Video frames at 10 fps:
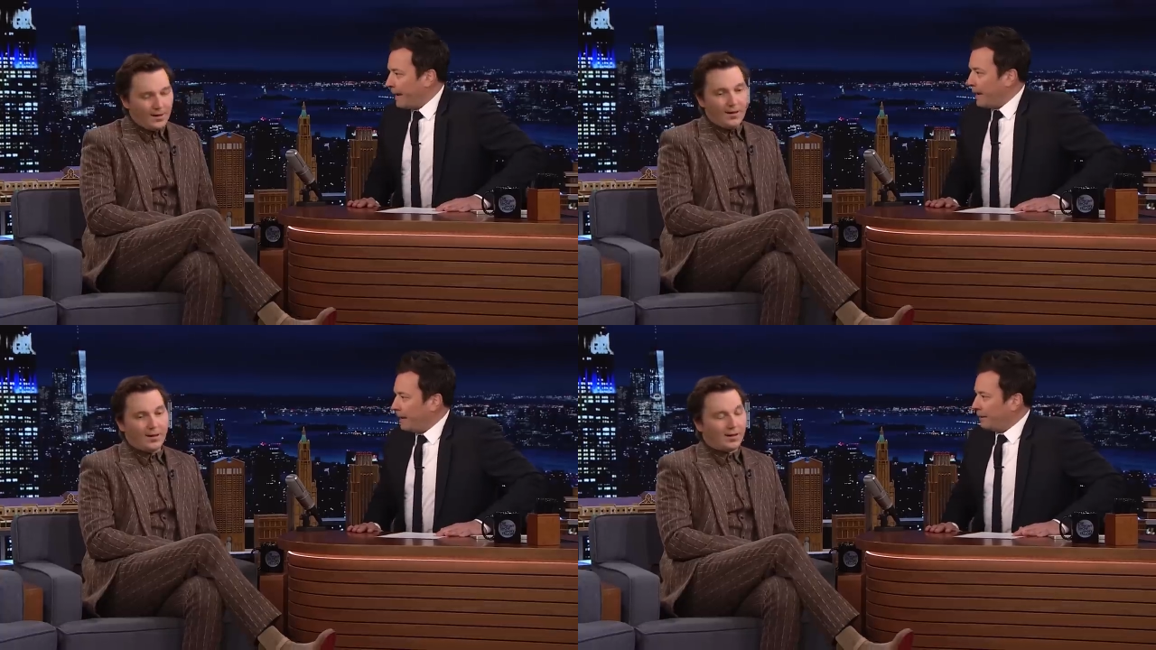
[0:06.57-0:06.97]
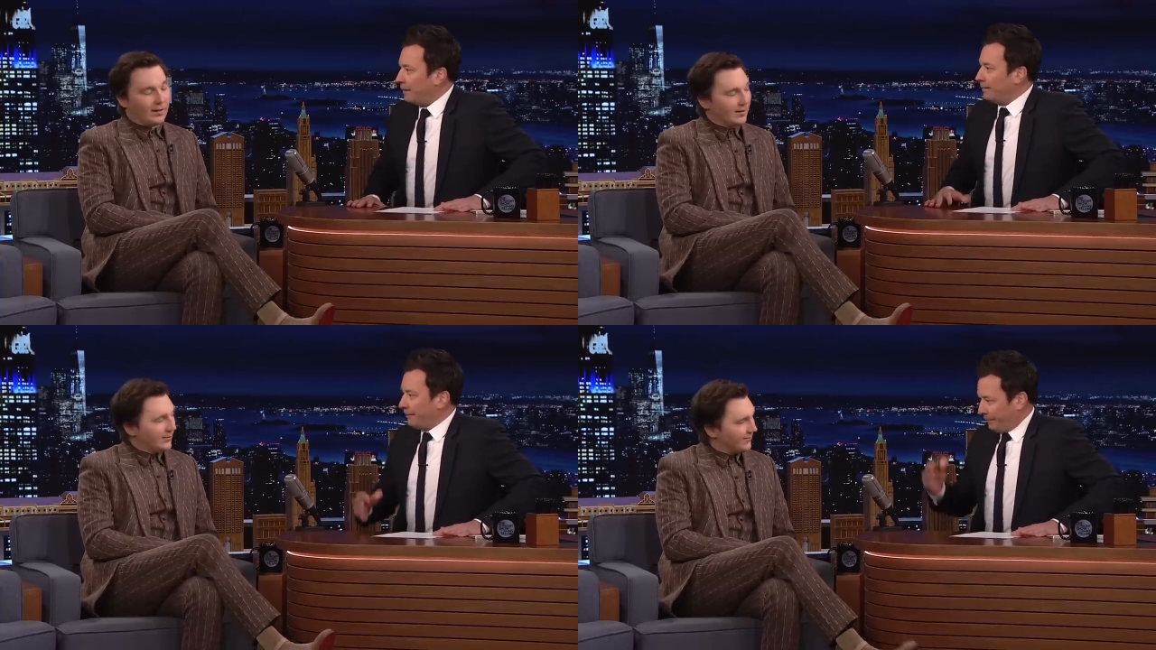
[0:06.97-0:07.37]
Speaker 1: and
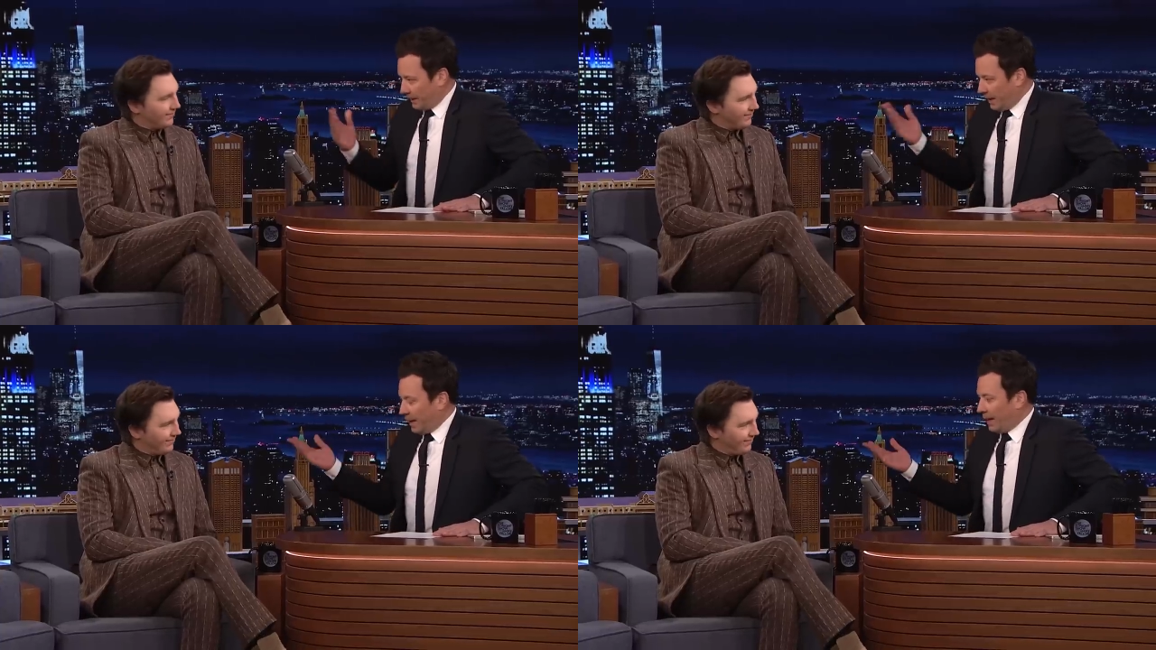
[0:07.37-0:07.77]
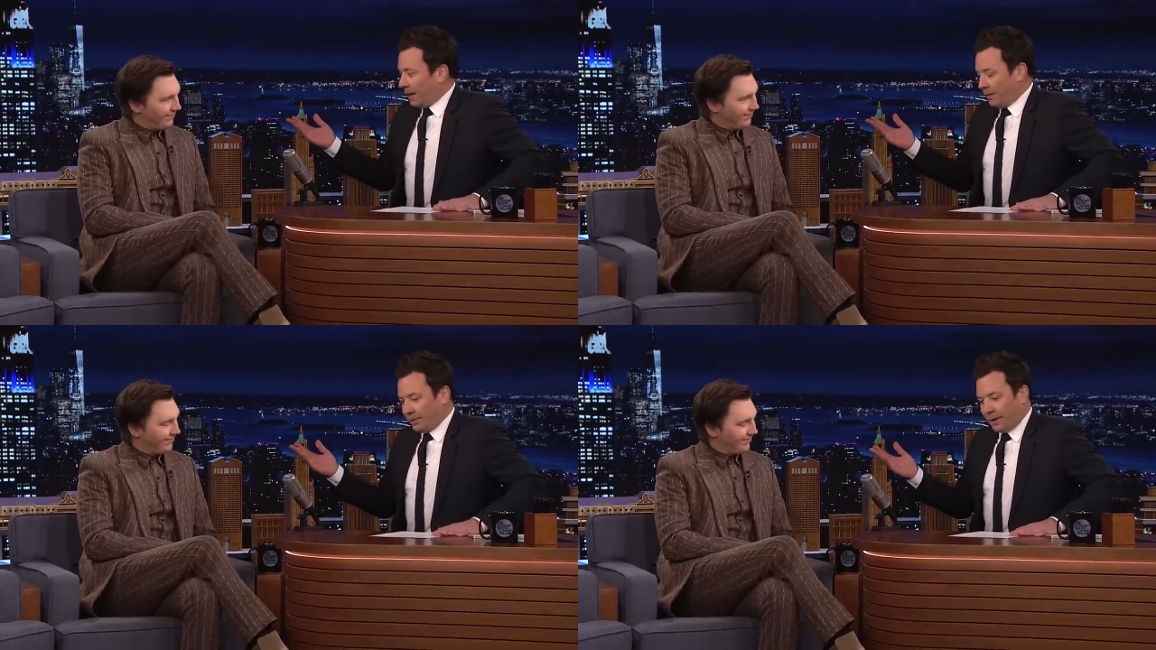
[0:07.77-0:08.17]
yeah,
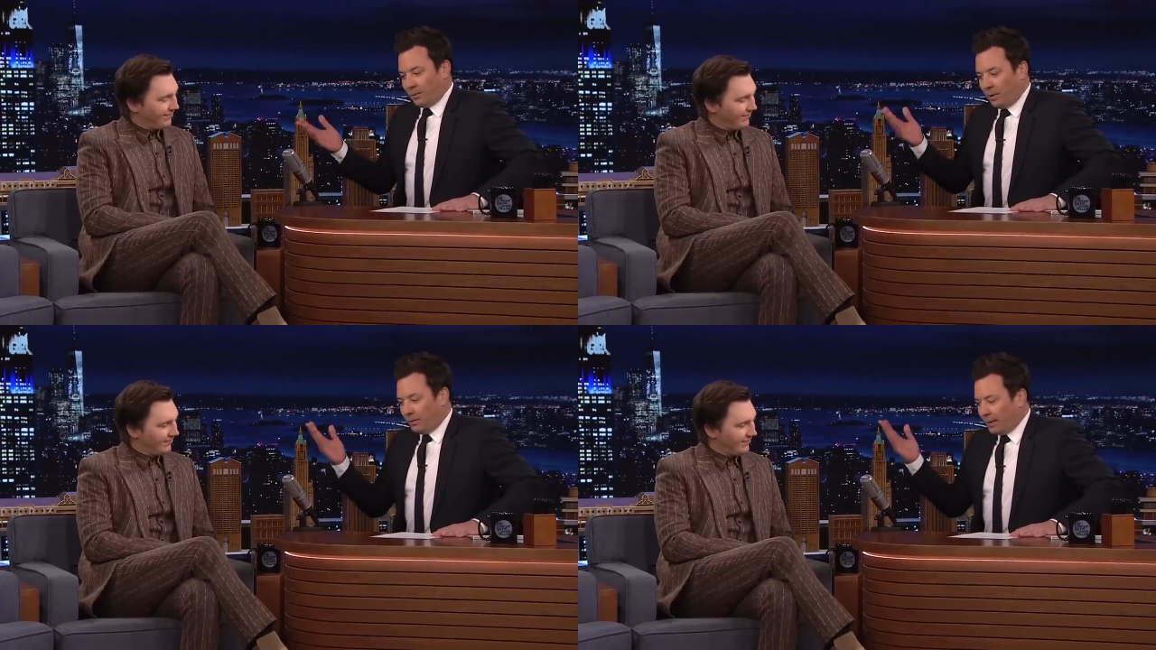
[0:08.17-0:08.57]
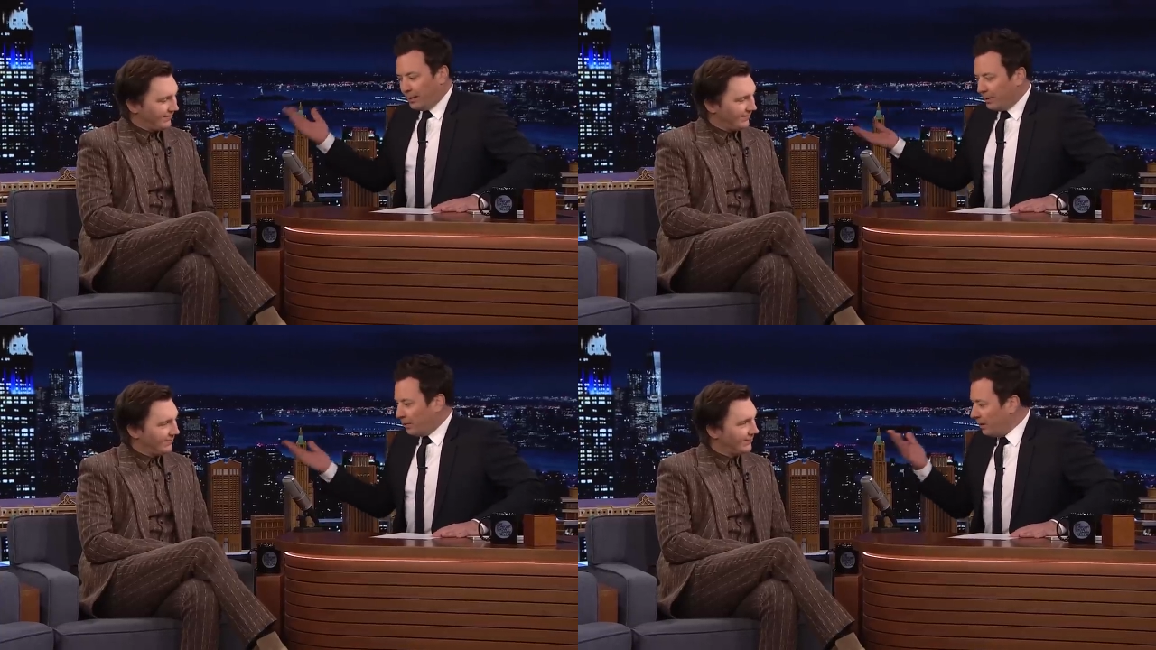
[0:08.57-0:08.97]
and I was like, well,
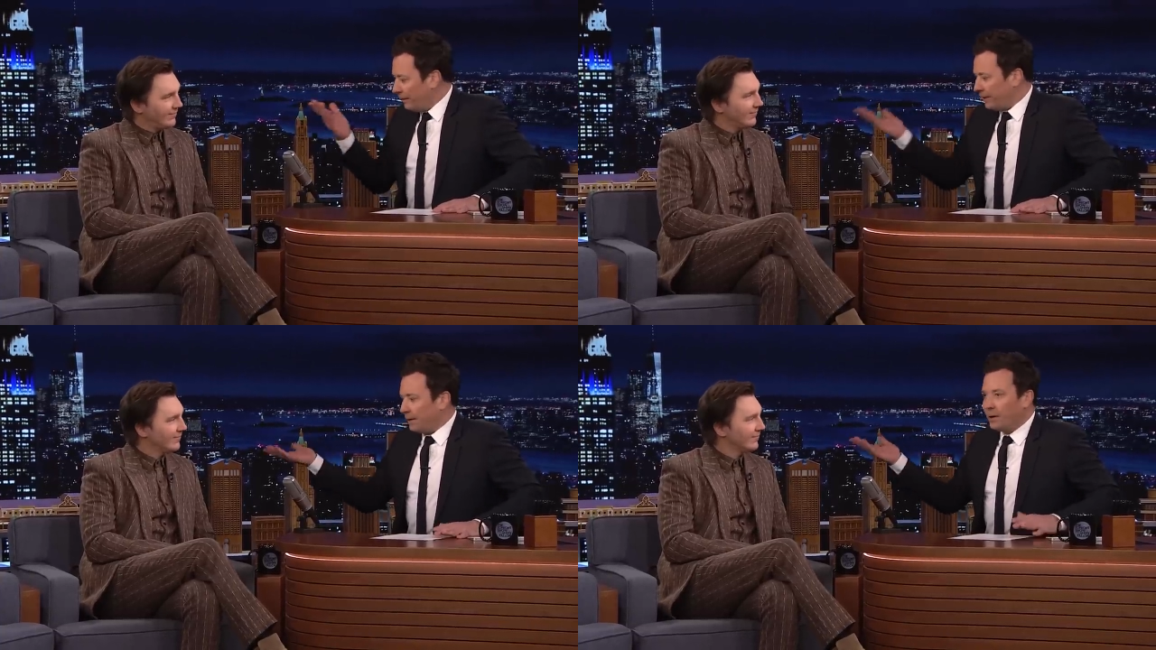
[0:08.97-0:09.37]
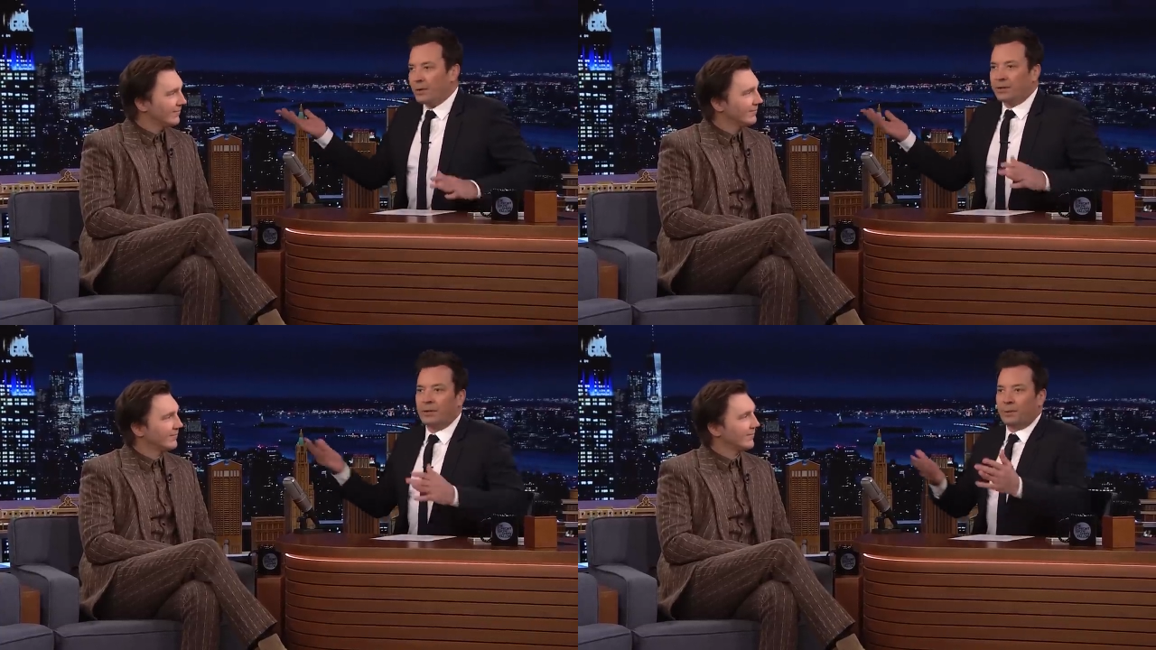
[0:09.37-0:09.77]
maybe, well, I don't know if they
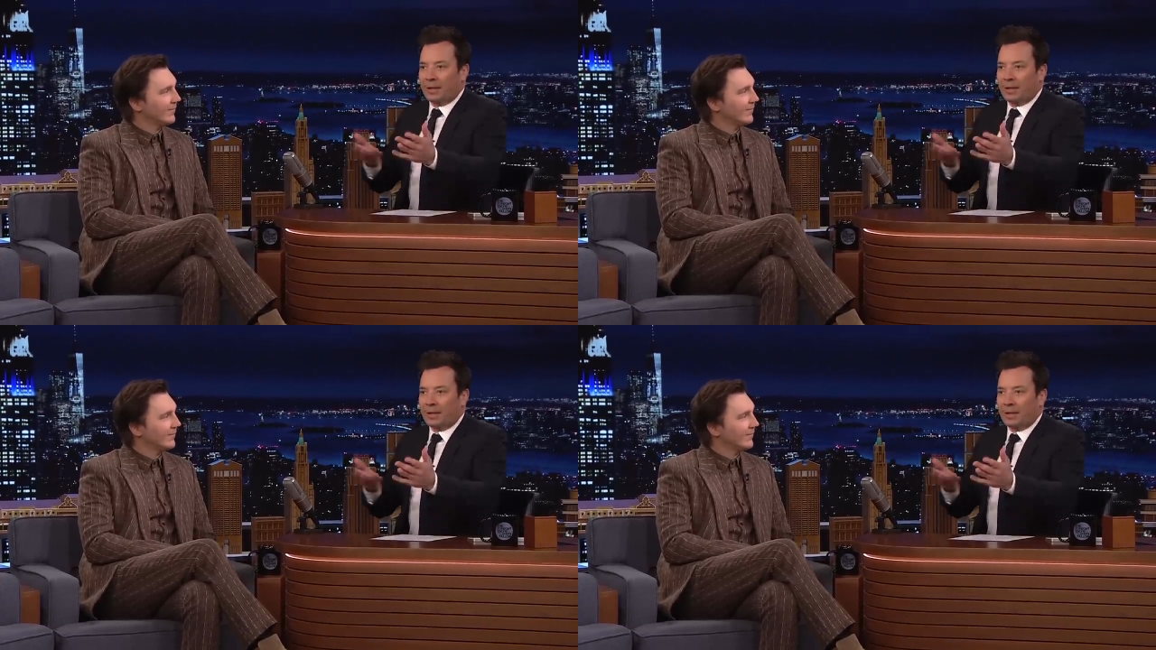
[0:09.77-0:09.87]
know each other.